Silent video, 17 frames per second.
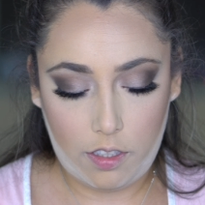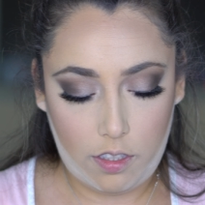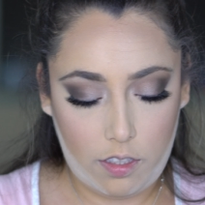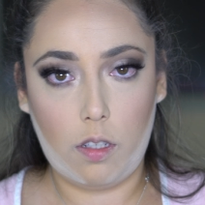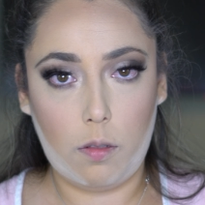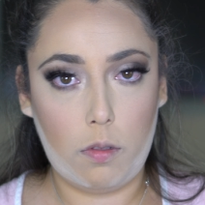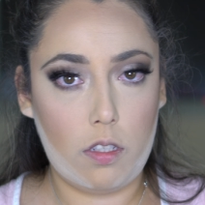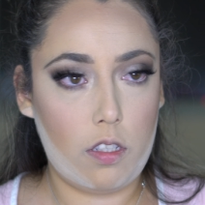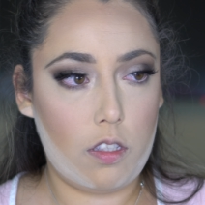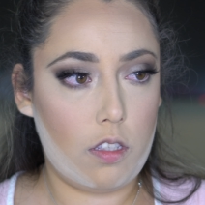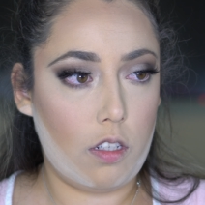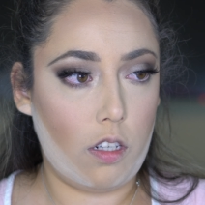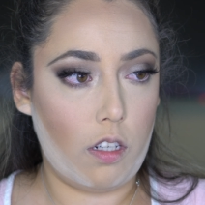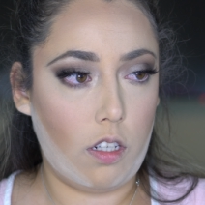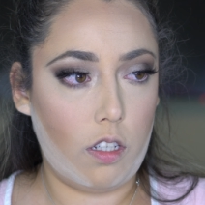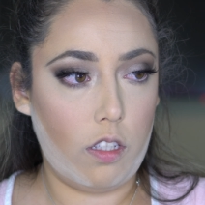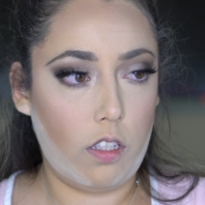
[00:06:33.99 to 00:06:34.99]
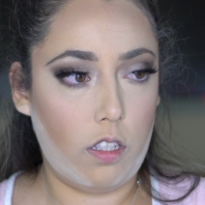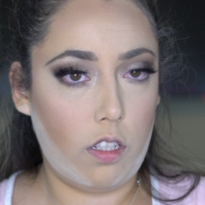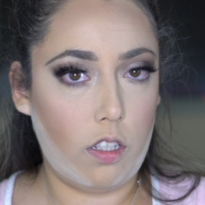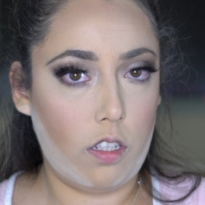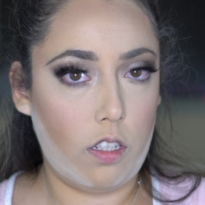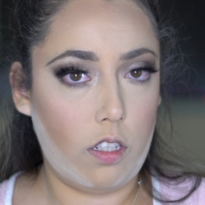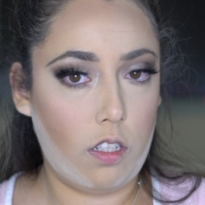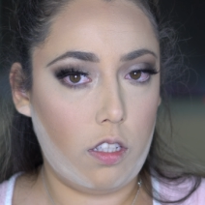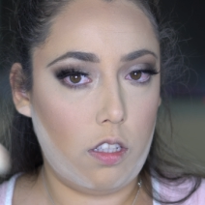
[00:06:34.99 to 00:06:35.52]
I'm gonna start on
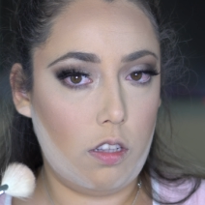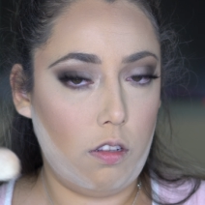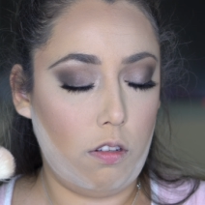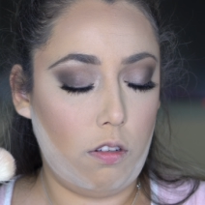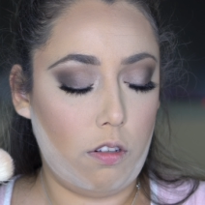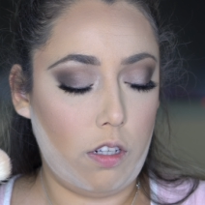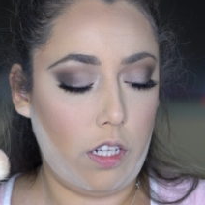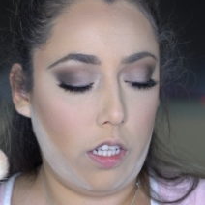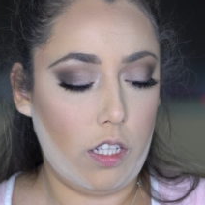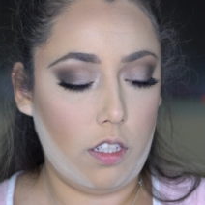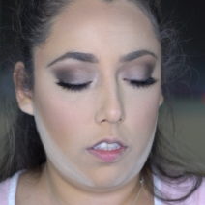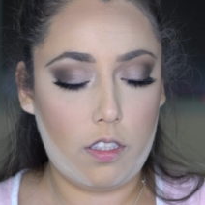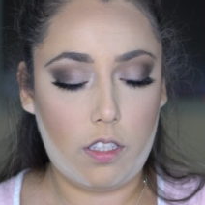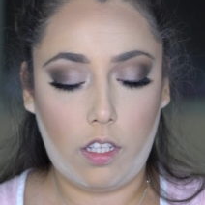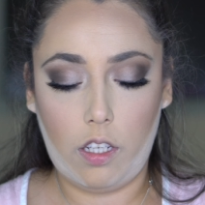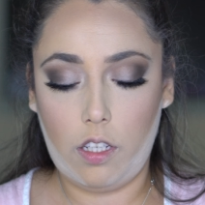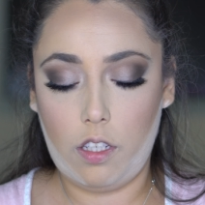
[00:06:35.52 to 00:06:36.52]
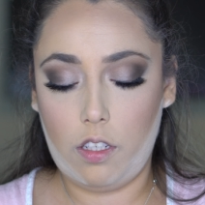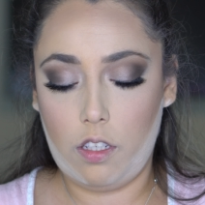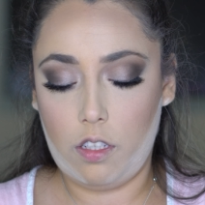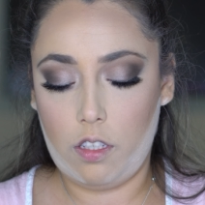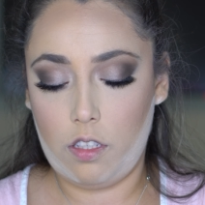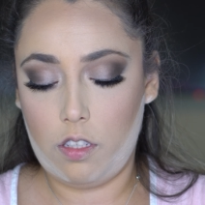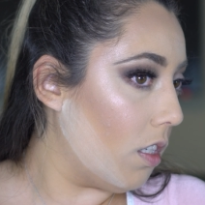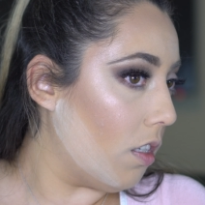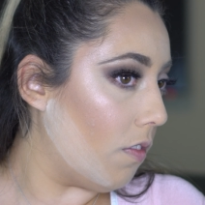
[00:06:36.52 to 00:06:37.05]
the L'Oreal side.
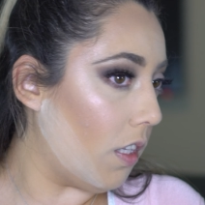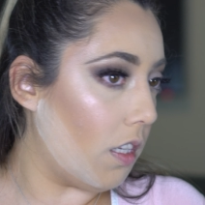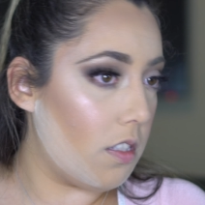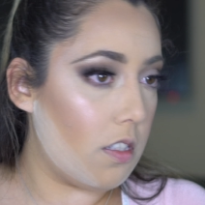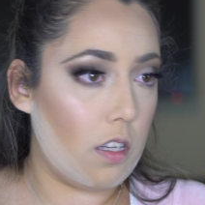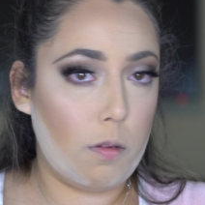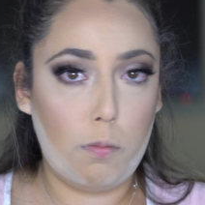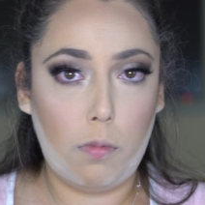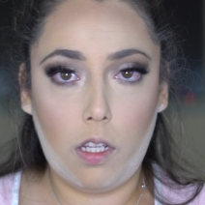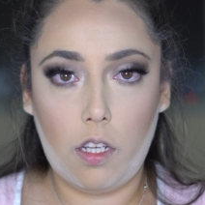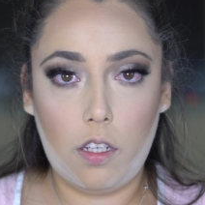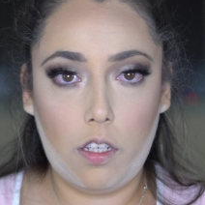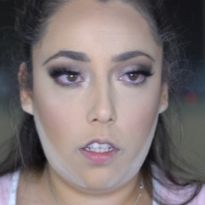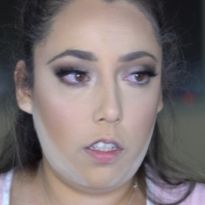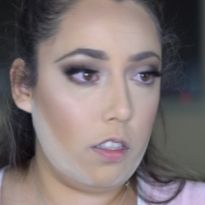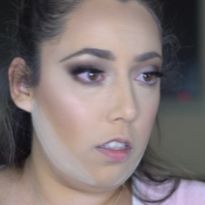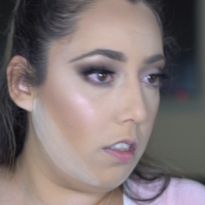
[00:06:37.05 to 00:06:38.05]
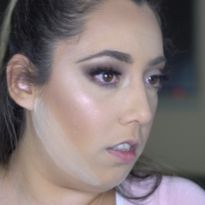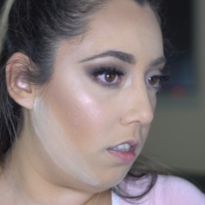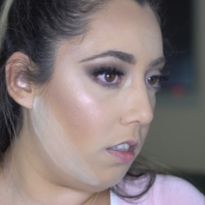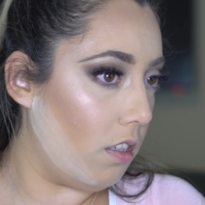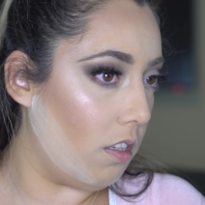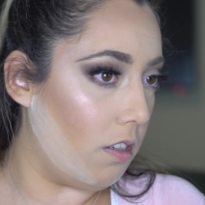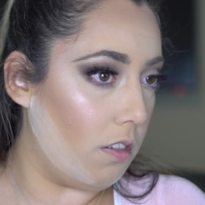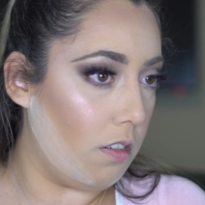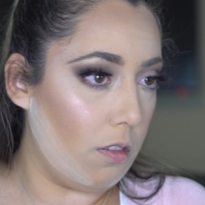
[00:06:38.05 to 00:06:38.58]
If that's not blending,
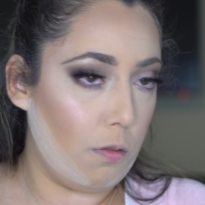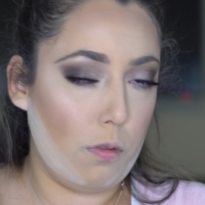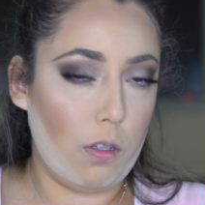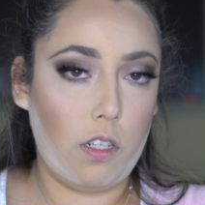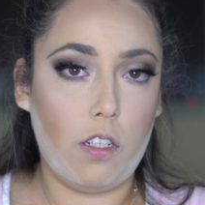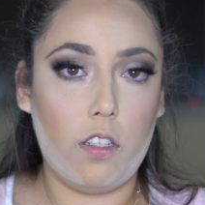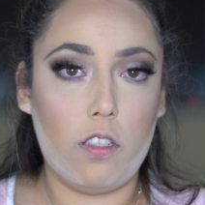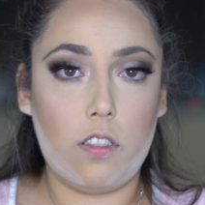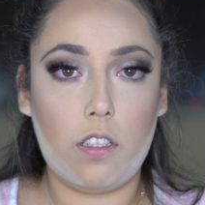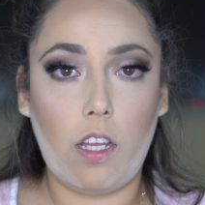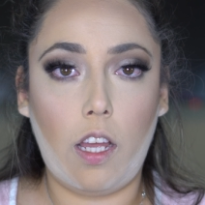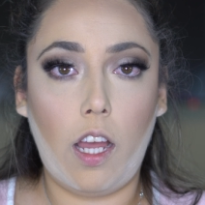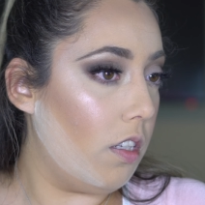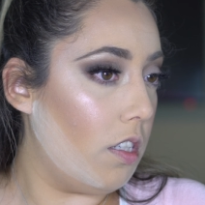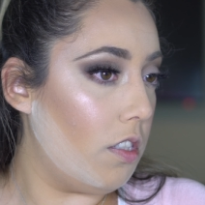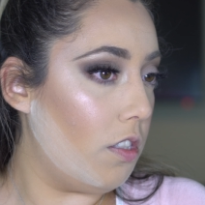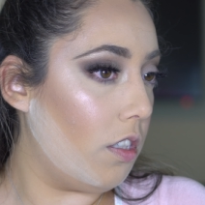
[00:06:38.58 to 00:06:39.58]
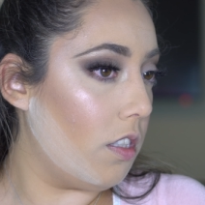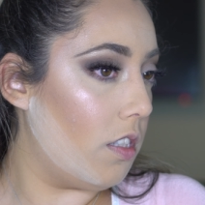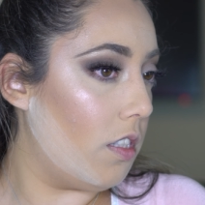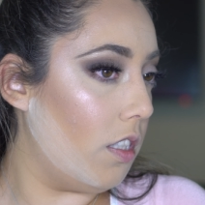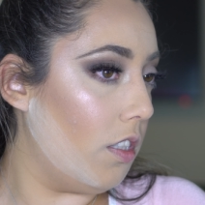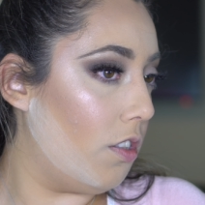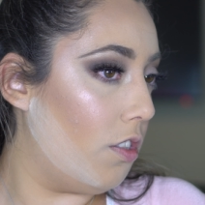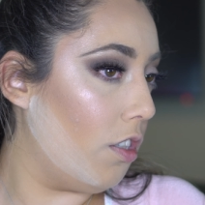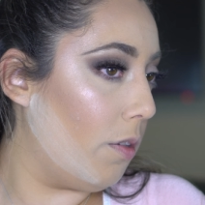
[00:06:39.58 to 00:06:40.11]
I don't know what is. As you can see,
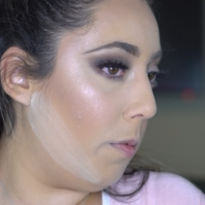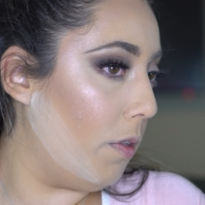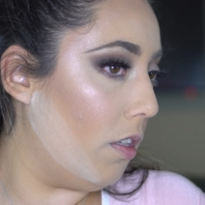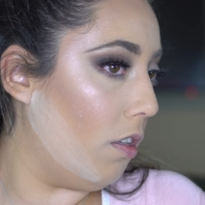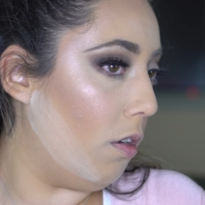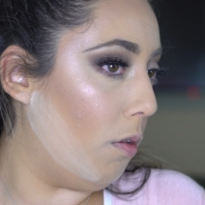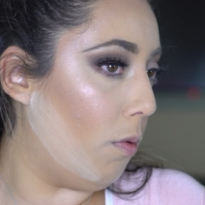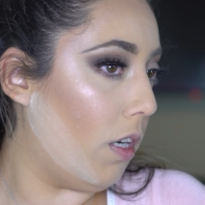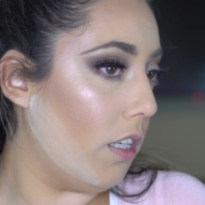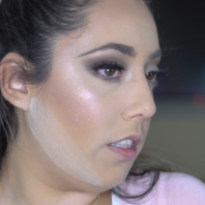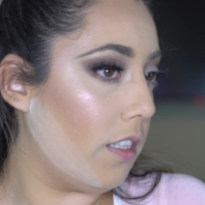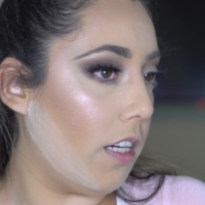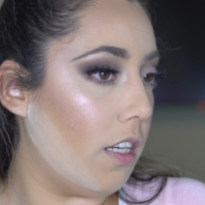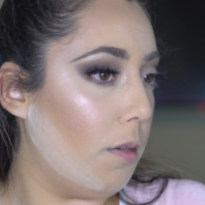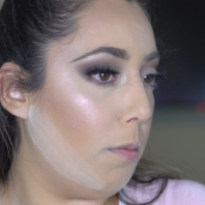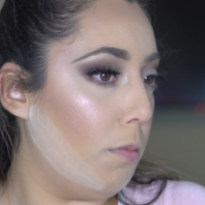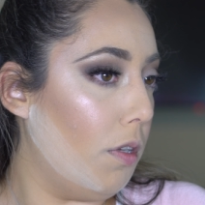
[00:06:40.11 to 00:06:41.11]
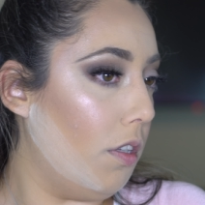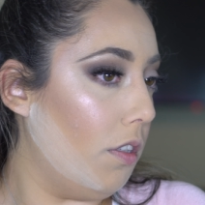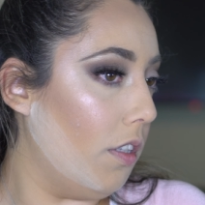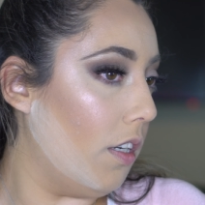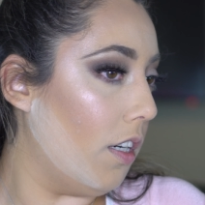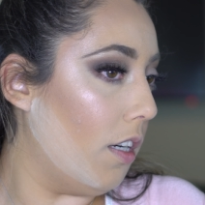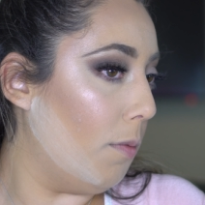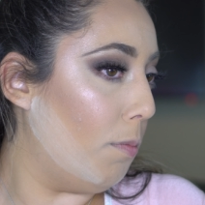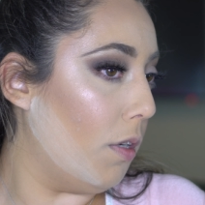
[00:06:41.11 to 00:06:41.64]
it took me a little while to kind of build it
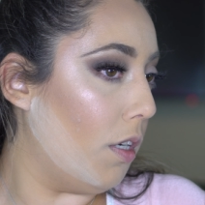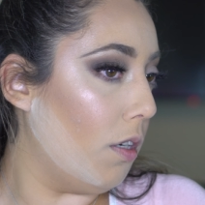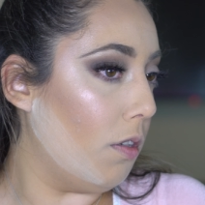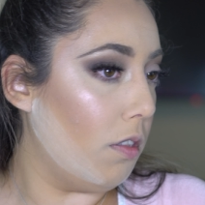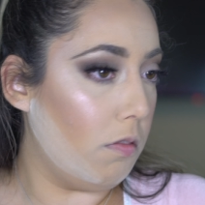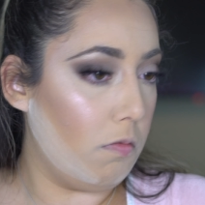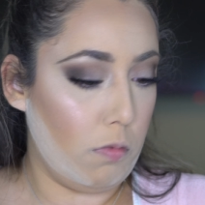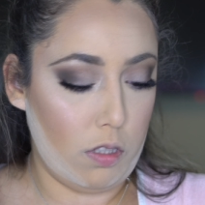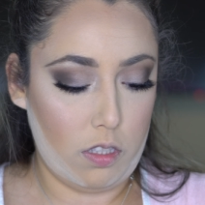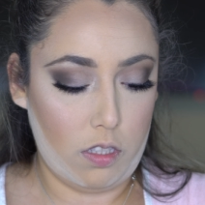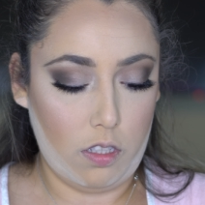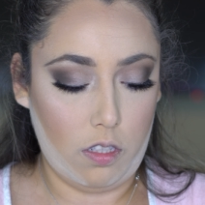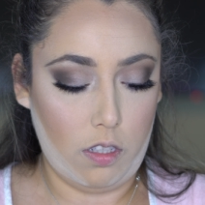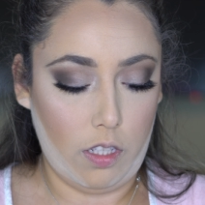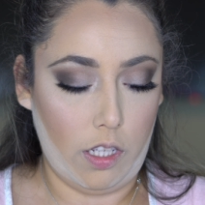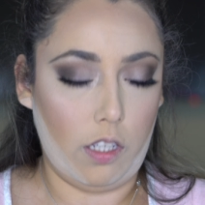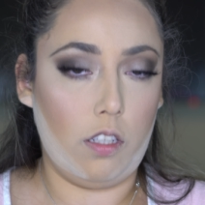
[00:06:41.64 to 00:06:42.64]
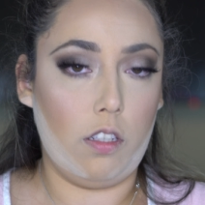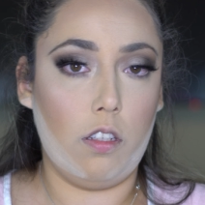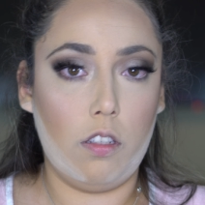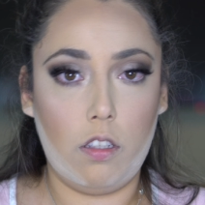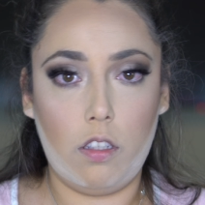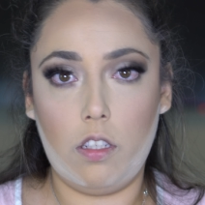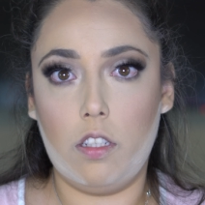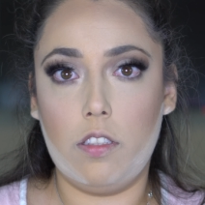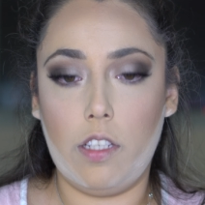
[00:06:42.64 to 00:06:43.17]
up, but it wasn't like,
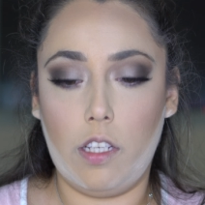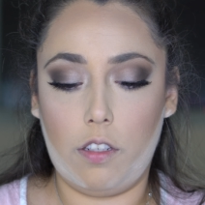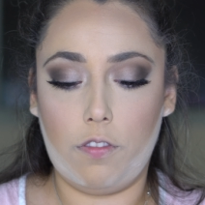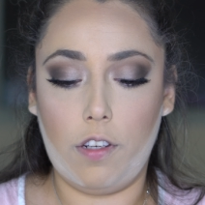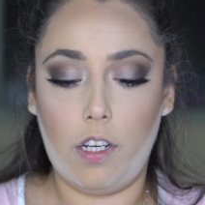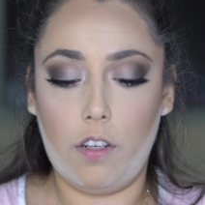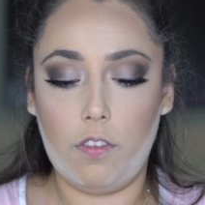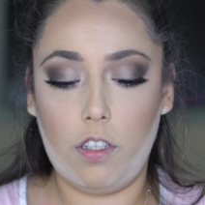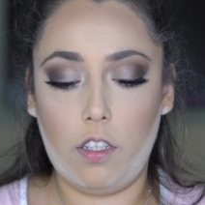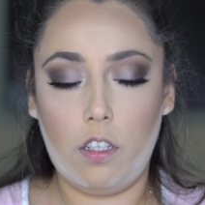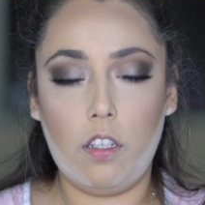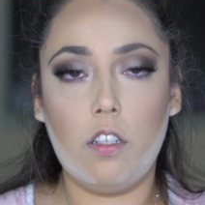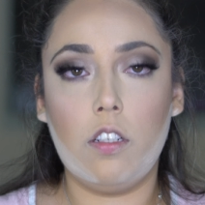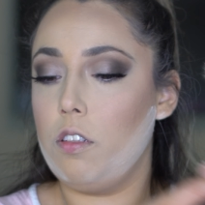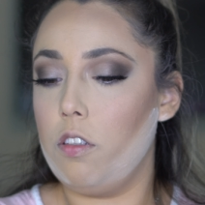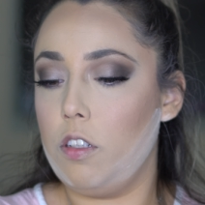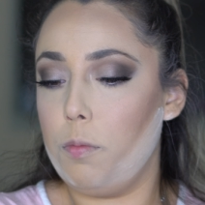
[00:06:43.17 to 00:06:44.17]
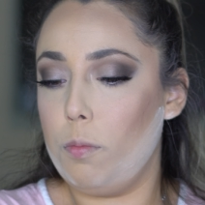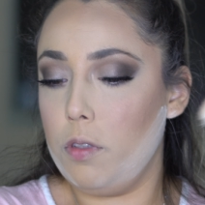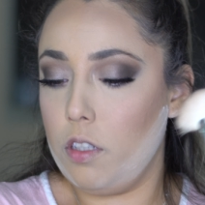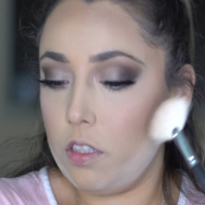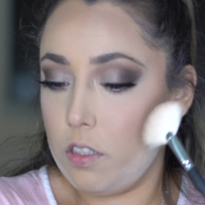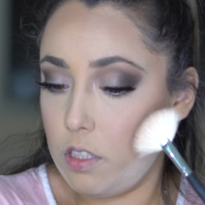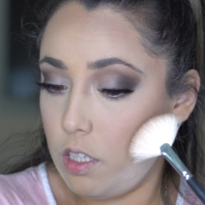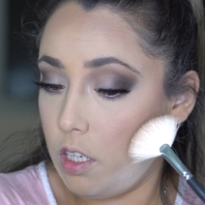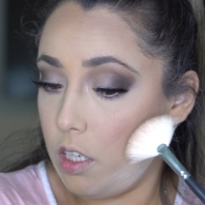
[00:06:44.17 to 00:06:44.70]
it didn't take forever. Huda Beauty
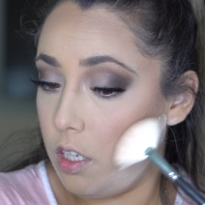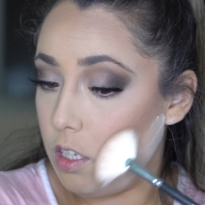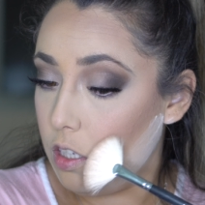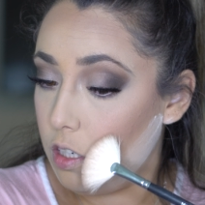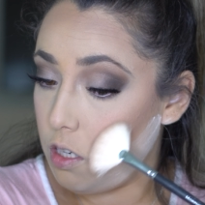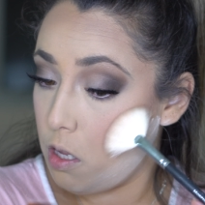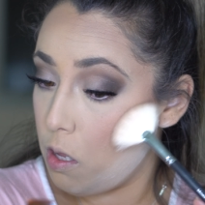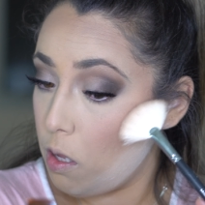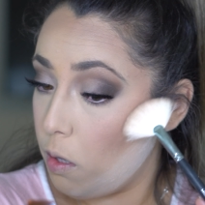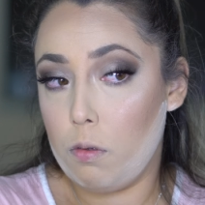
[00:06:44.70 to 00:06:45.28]
side.